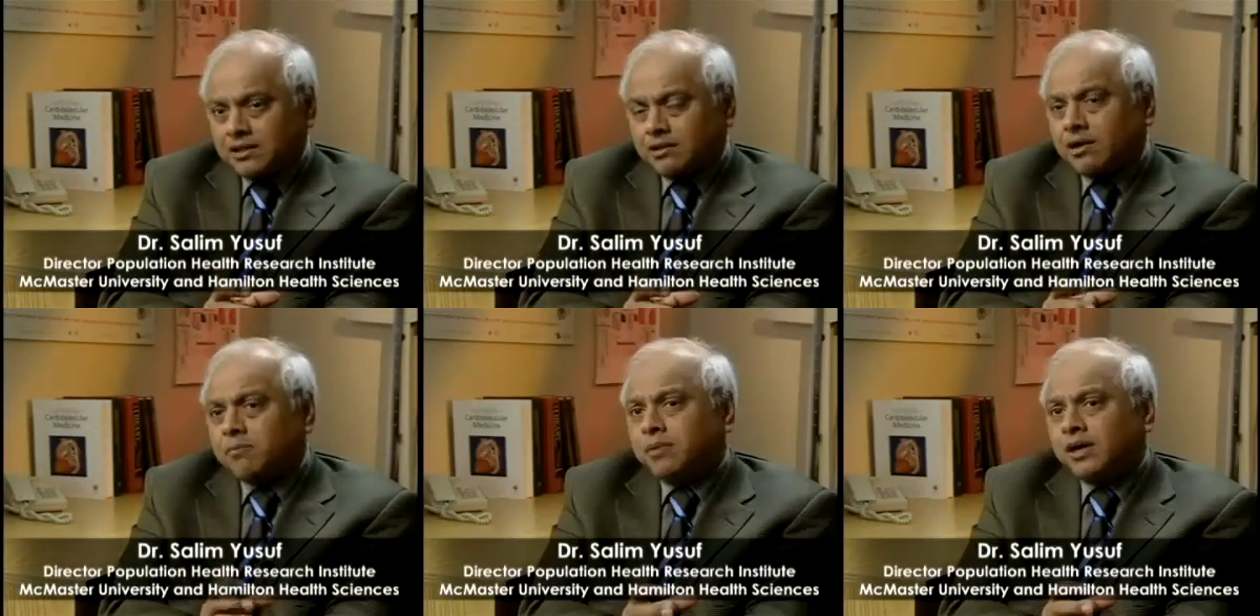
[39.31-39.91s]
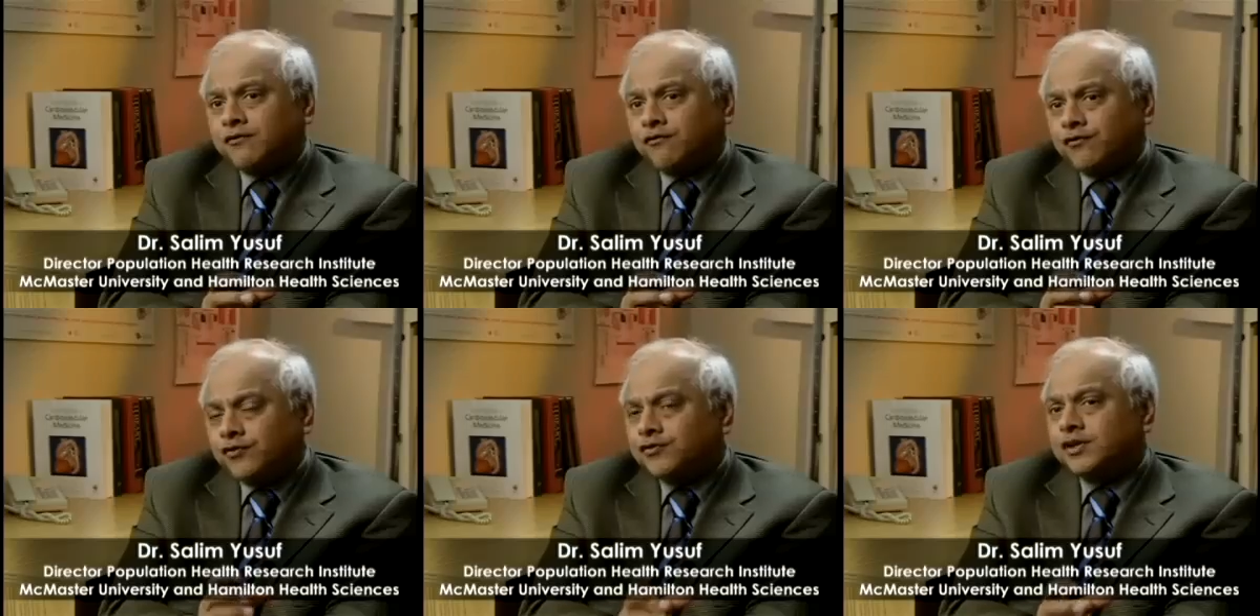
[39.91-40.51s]
There are about
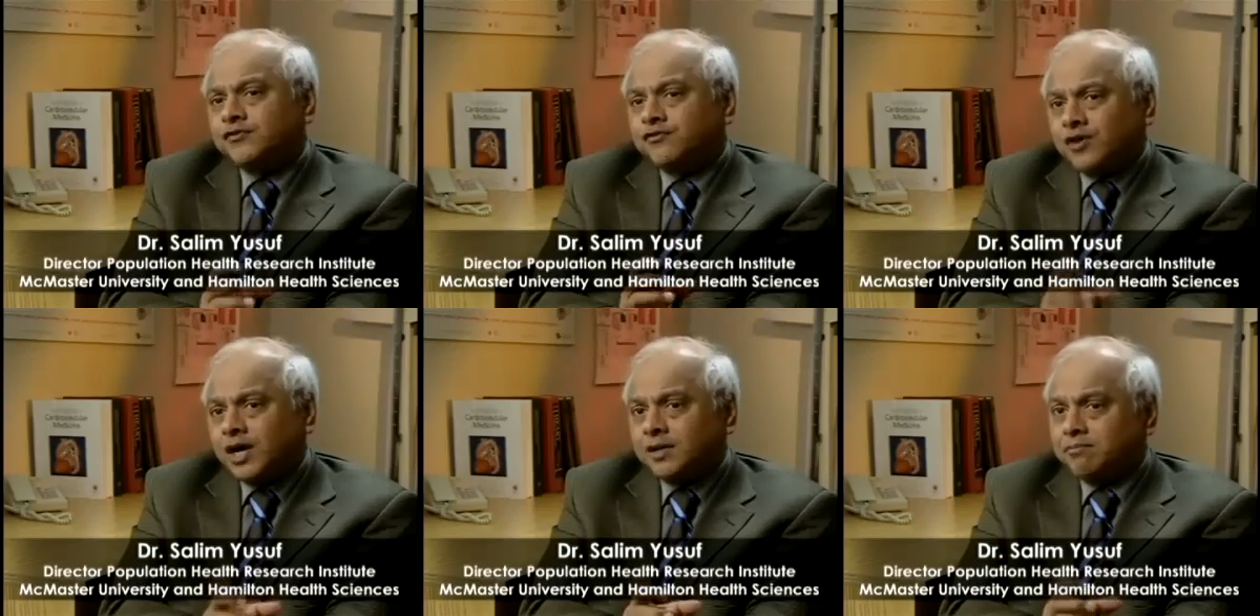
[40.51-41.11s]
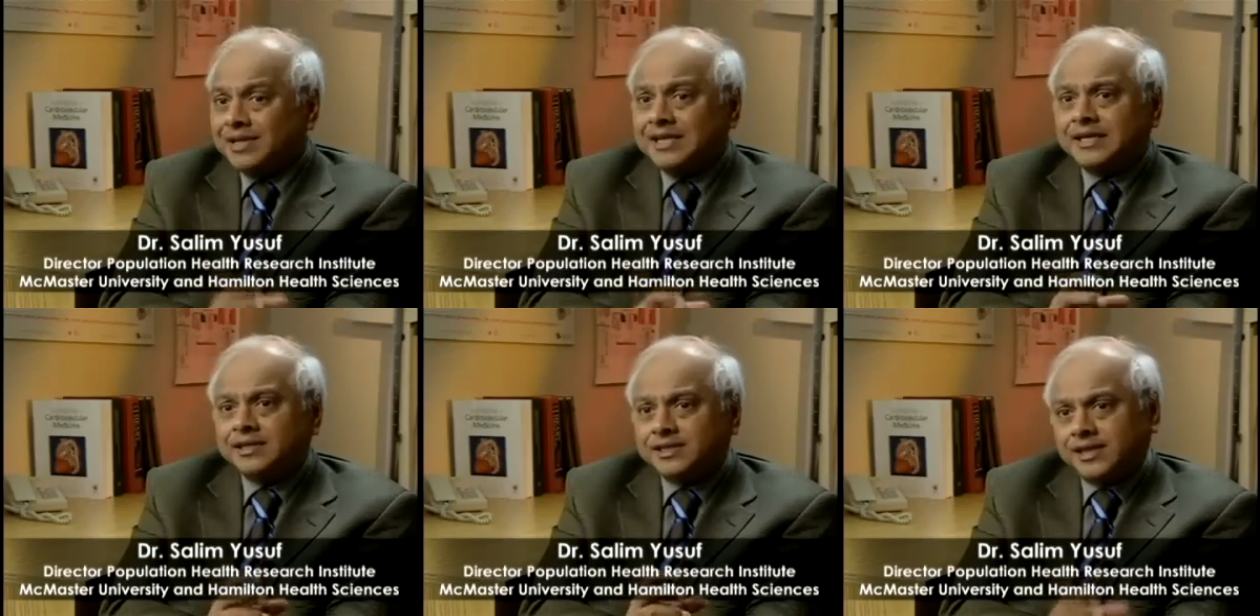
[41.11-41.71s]
55
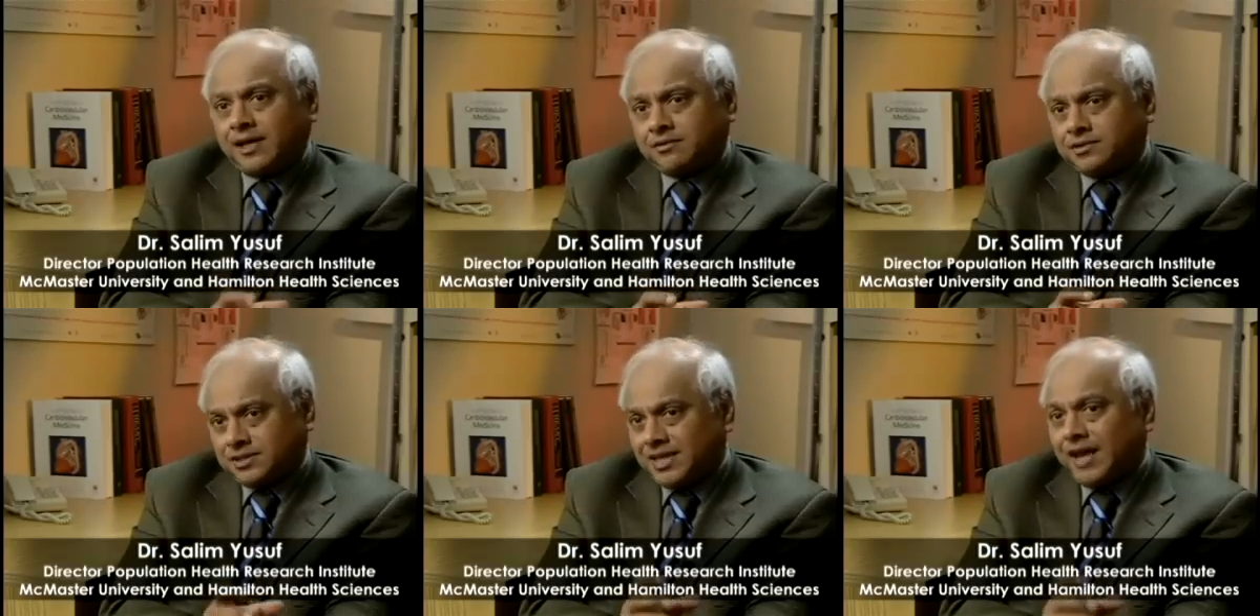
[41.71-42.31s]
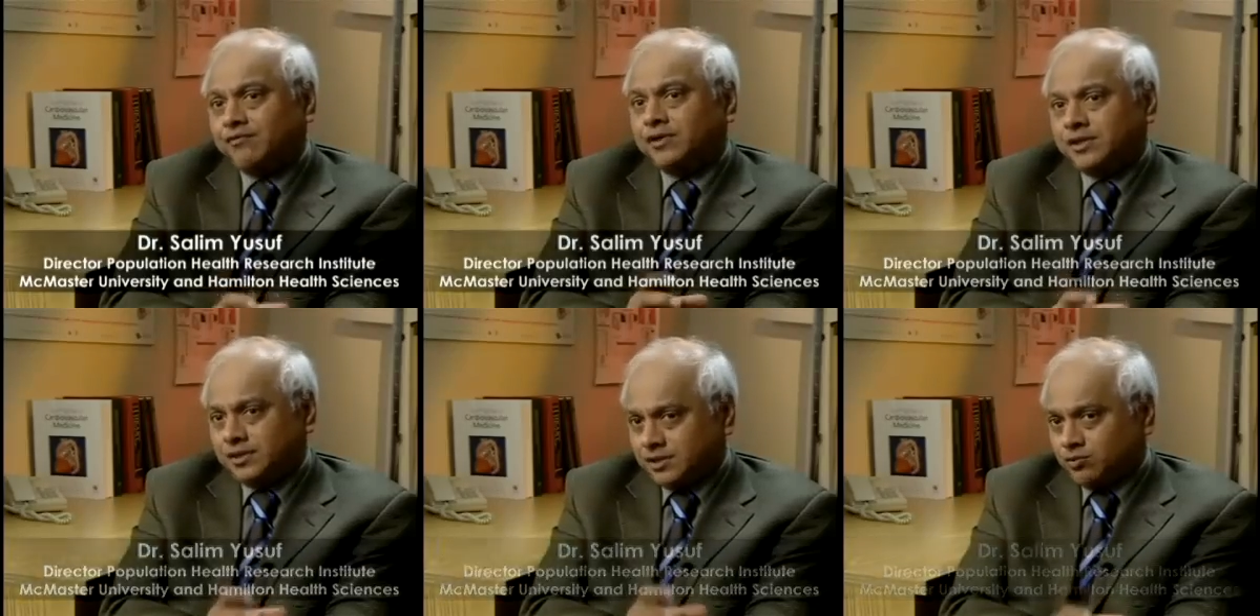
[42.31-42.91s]
million deaths every
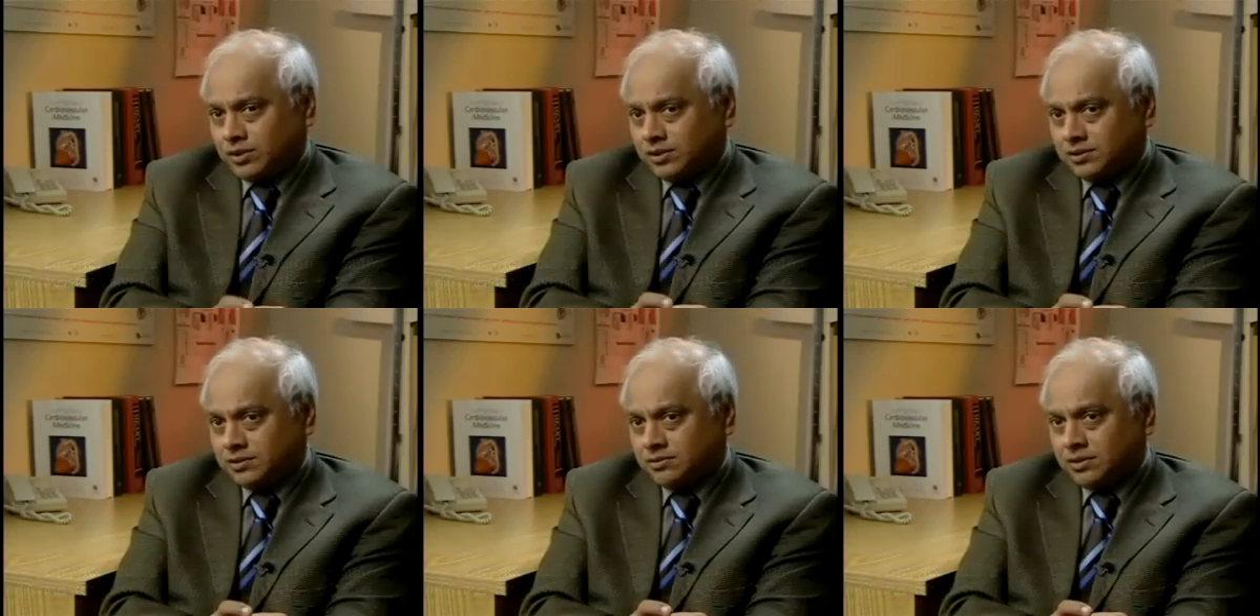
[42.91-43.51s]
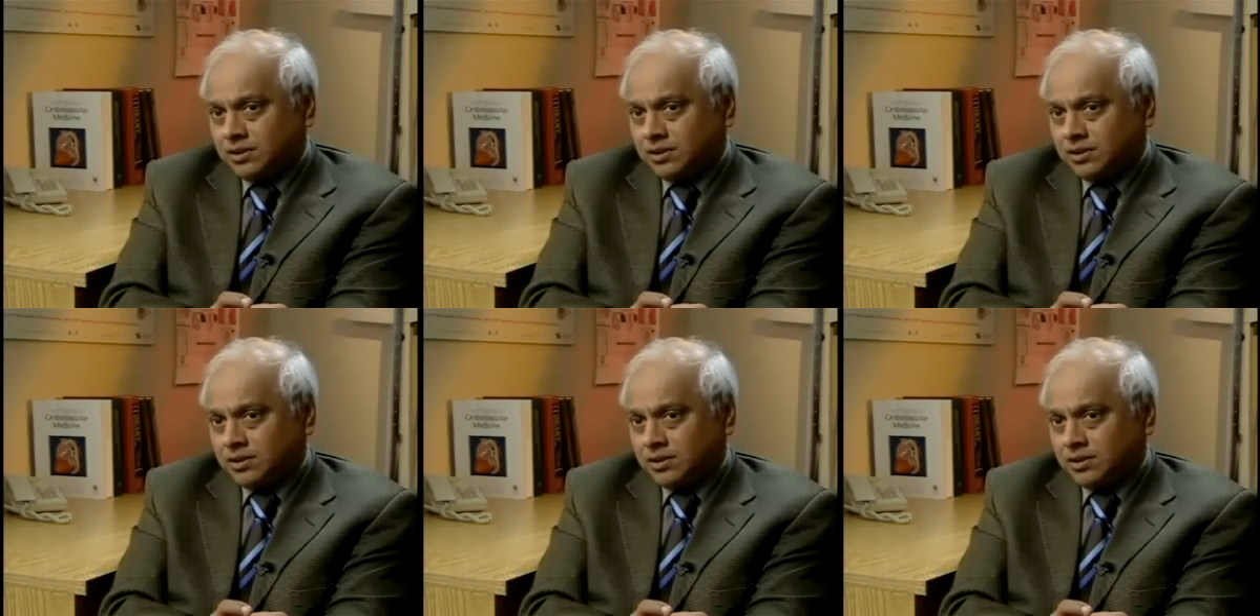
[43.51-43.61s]
year in the world.